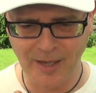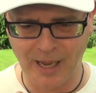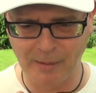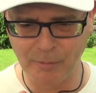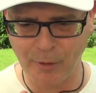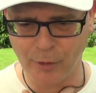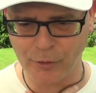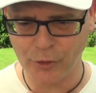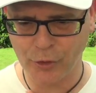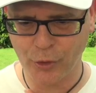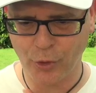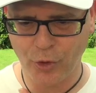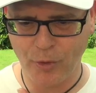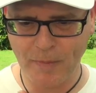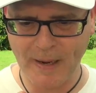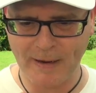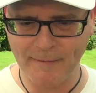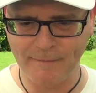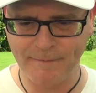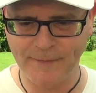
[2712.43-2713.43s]
I'm not sure
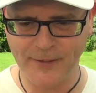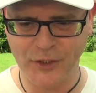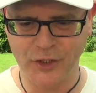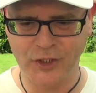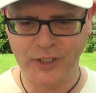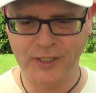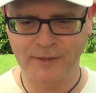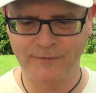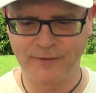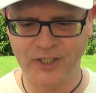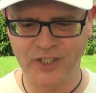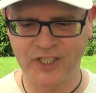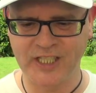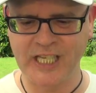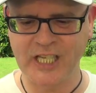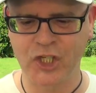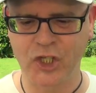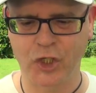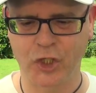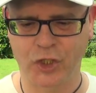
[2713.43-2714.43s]
about
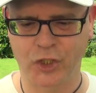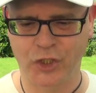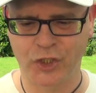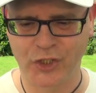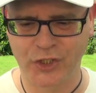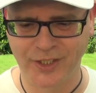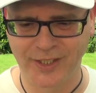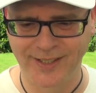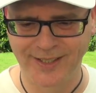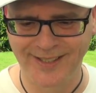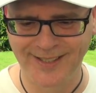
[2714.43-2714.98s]
facetious.